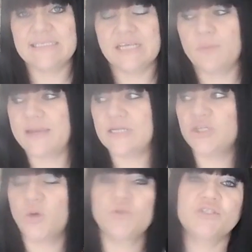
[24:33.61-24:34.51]
that are being
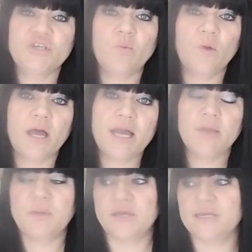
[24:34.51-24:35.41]
told to stop work
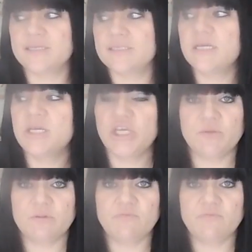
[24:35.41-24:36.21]
because you're at